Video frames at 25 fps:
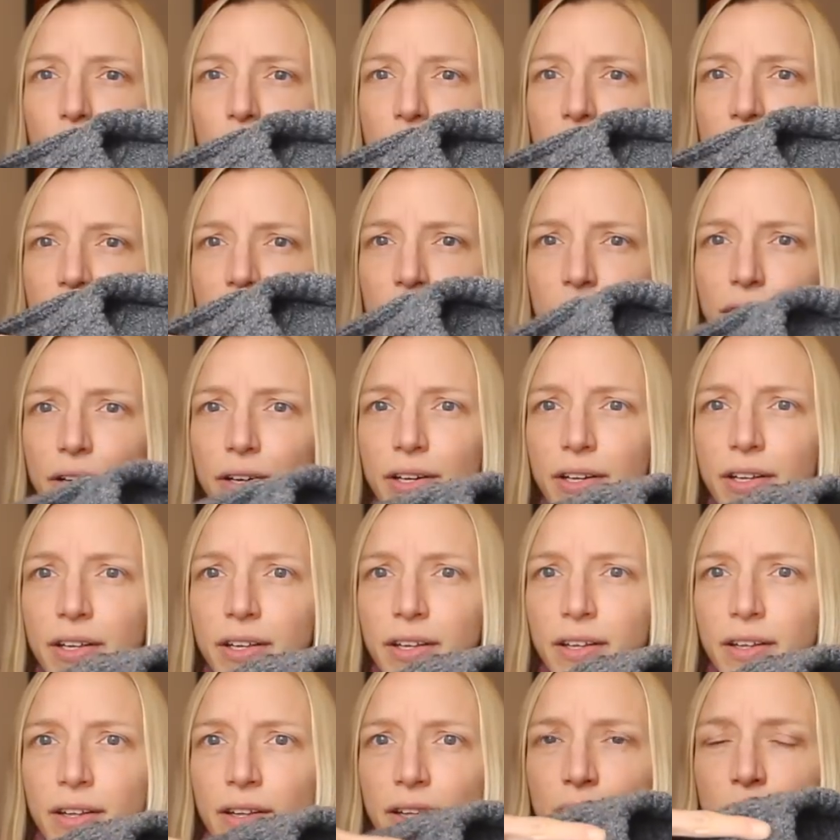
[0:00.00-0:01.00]
one here,
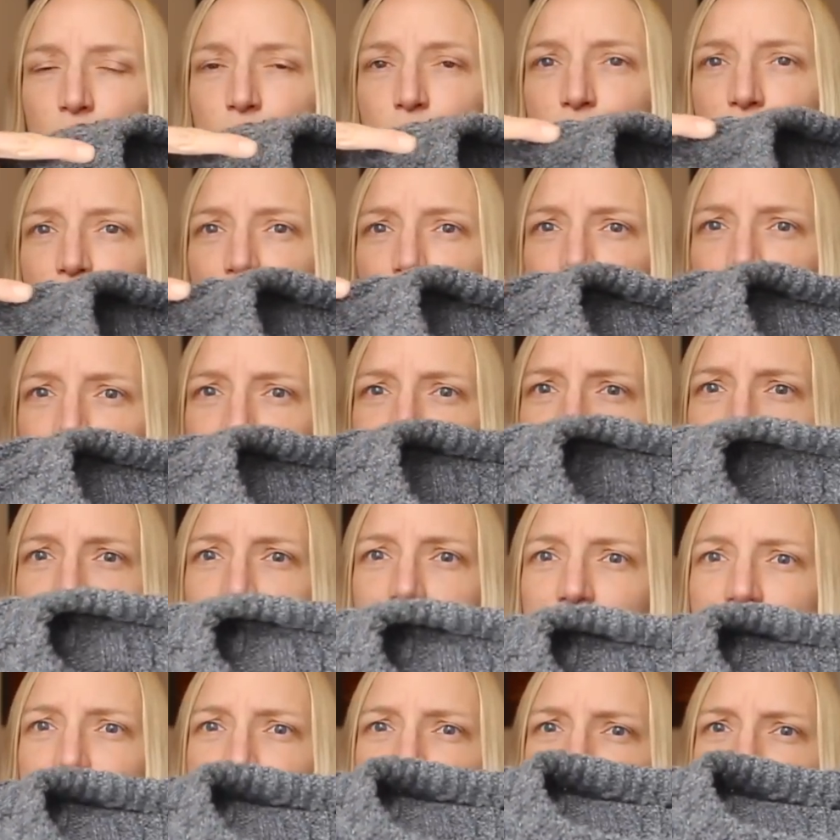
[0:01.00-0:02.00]
middle, and
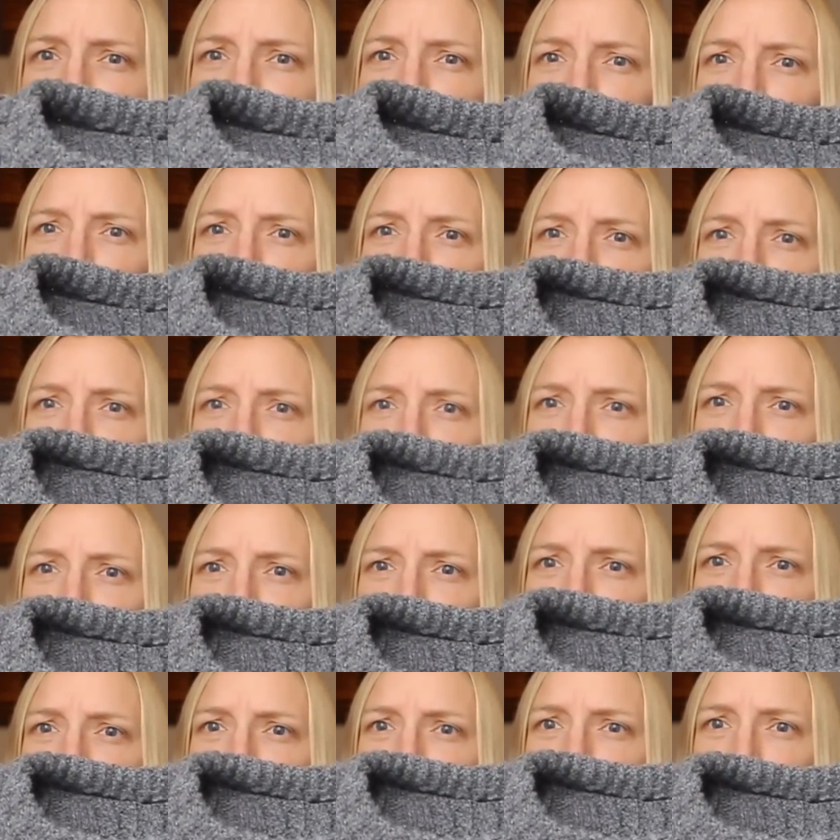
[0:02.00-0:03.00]
that, and so you've got three
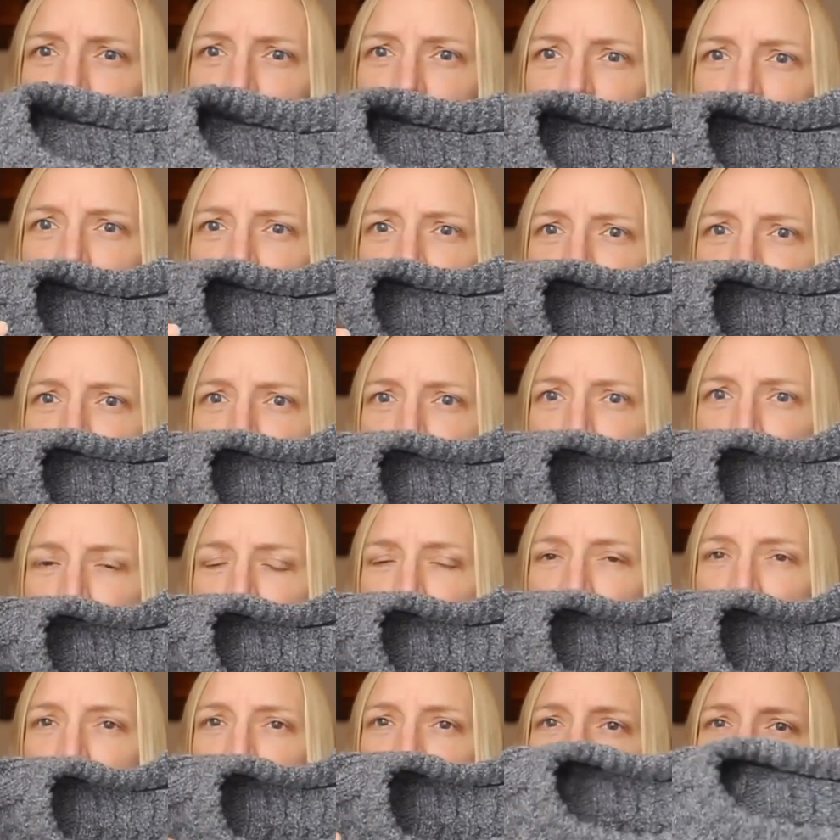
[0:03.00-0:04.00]
of these and two
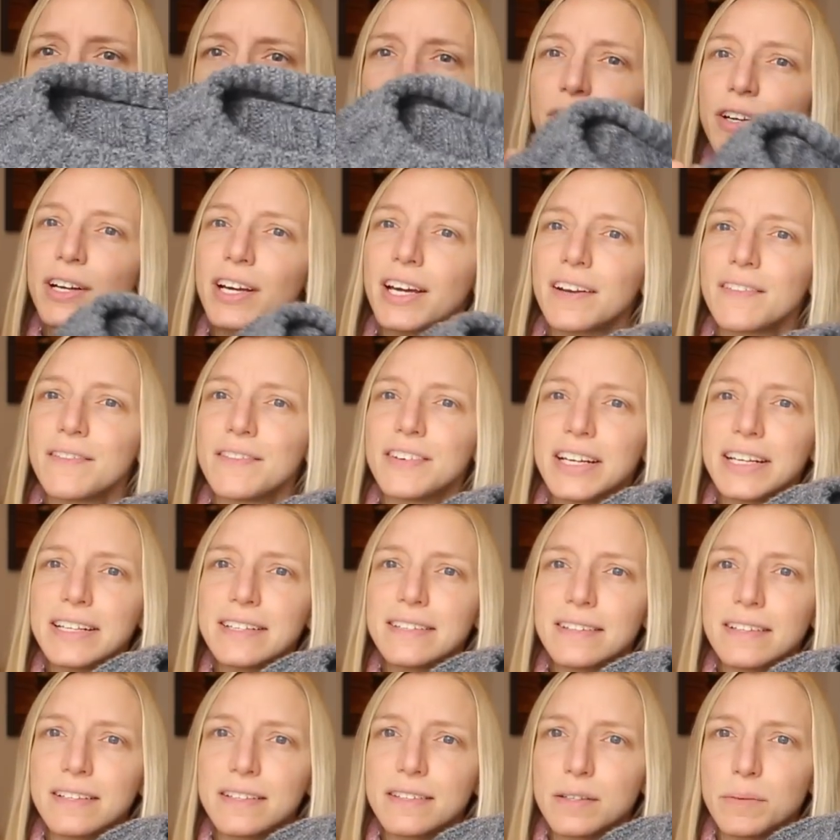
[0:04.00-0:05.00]
of these, and they're kind of
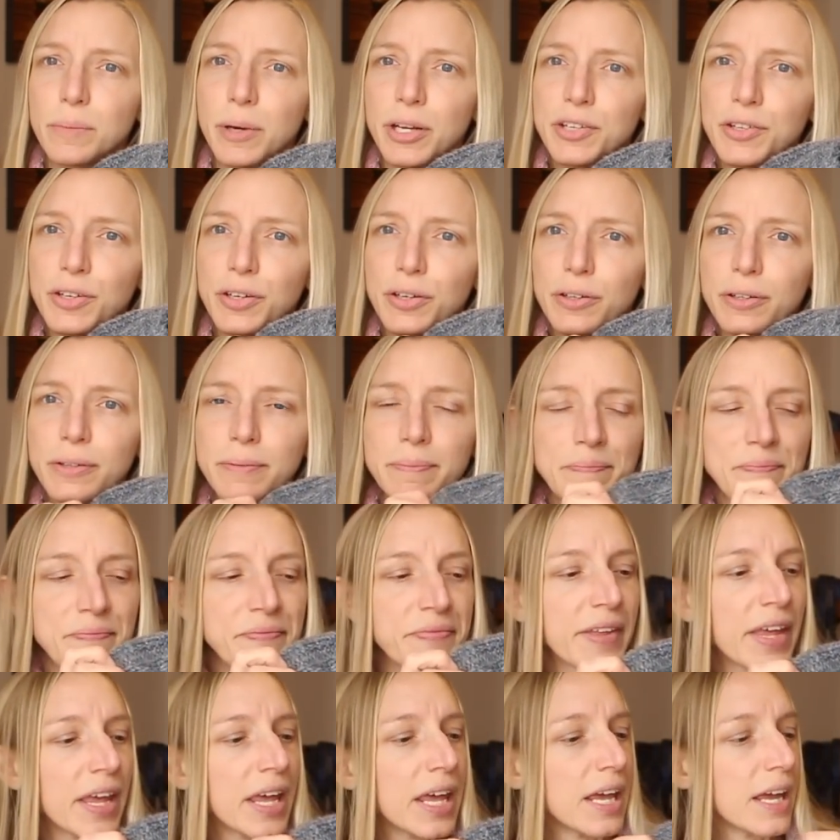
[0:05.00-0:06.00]
nicely symmetrical.
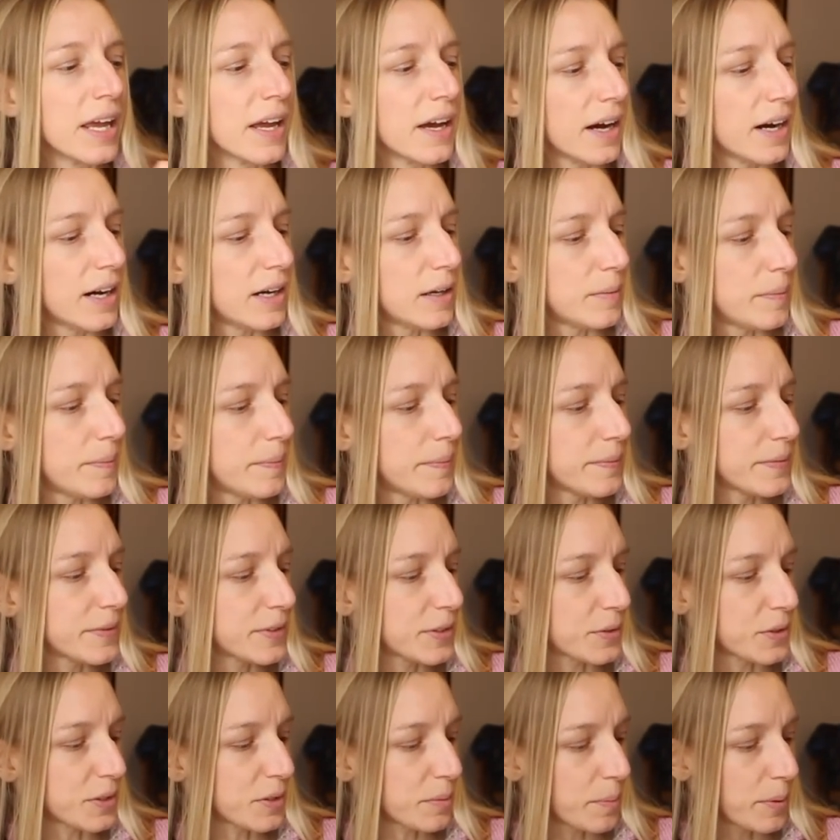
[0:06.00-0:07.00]
Um,
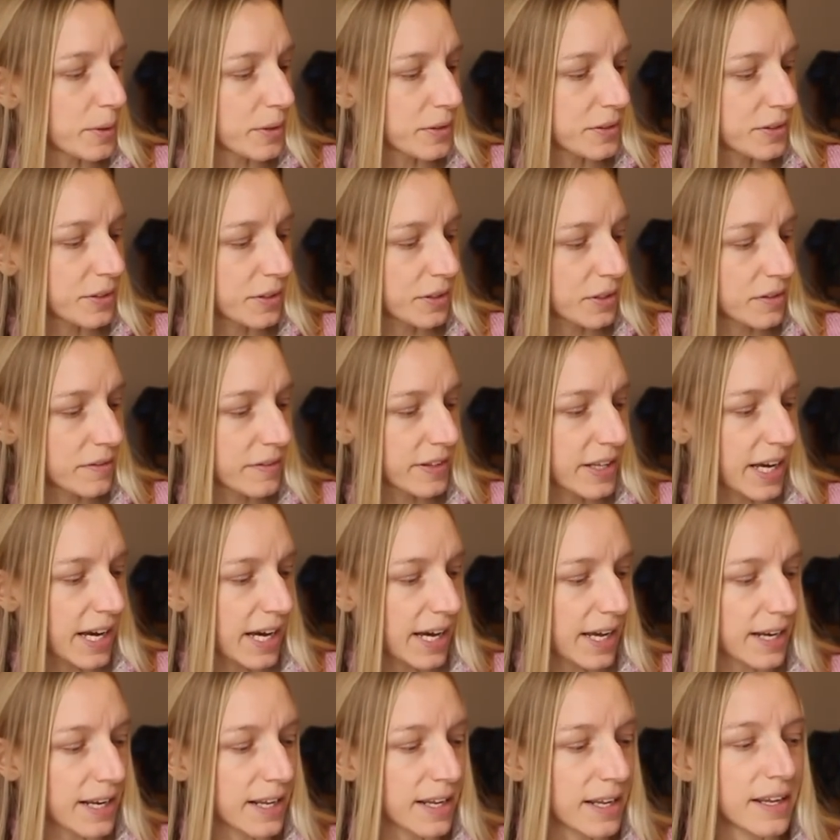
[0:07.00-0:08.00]
so to preserve
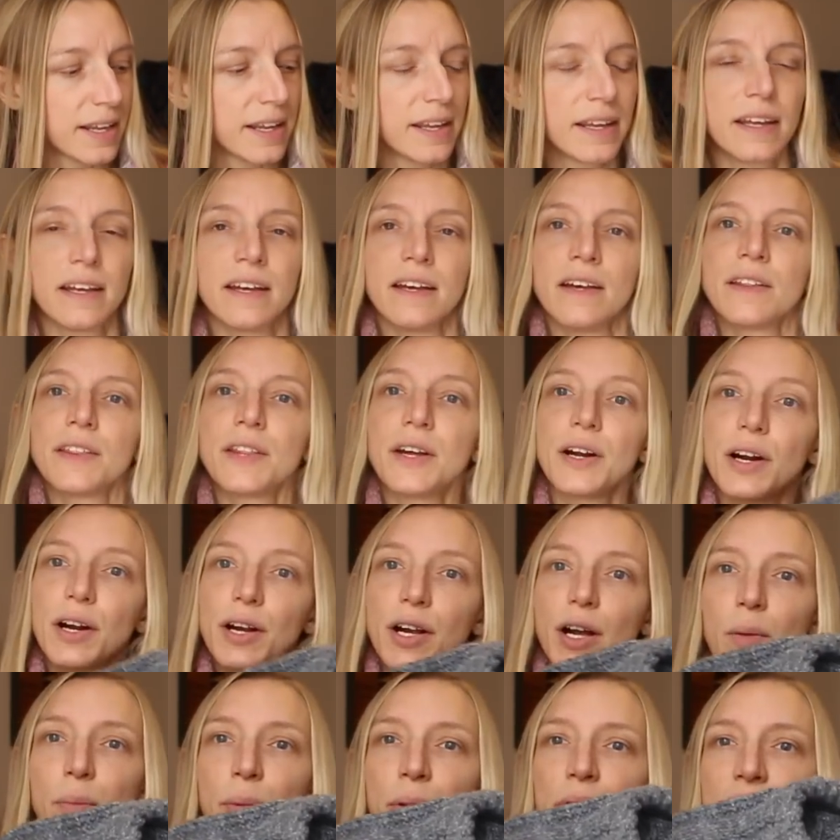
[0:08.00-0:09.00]
that, there are
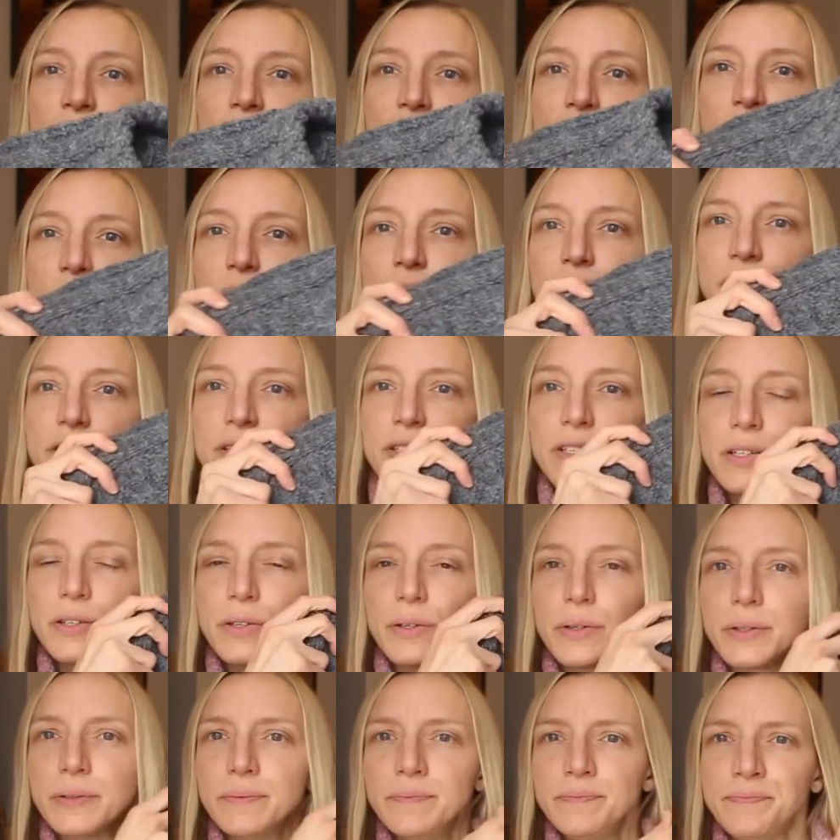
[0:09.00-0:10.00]
a couple things you can
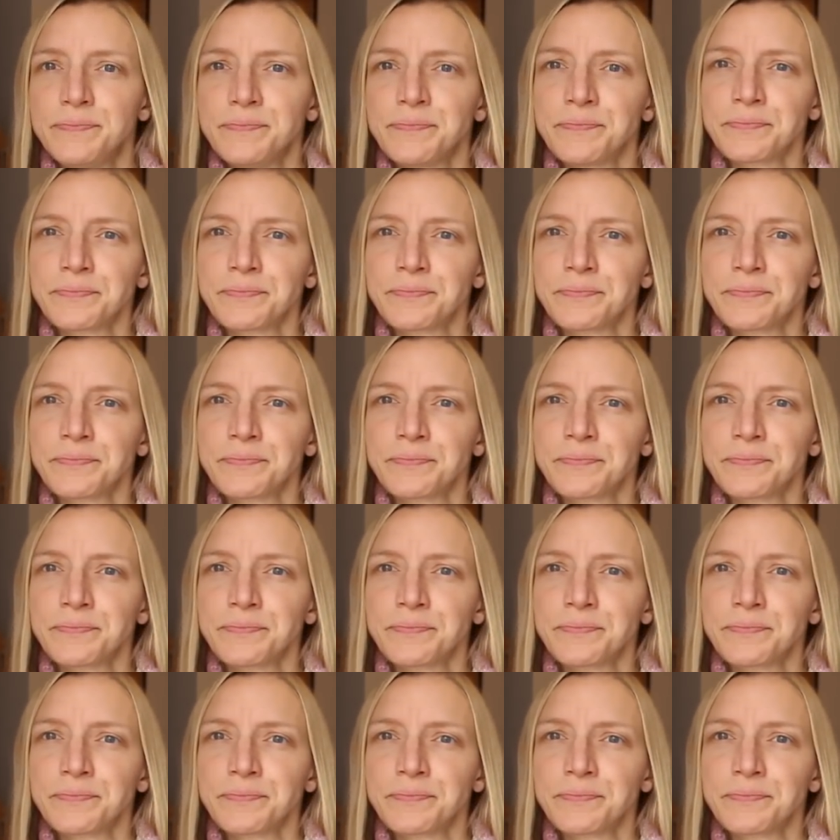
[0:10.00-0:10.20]
do.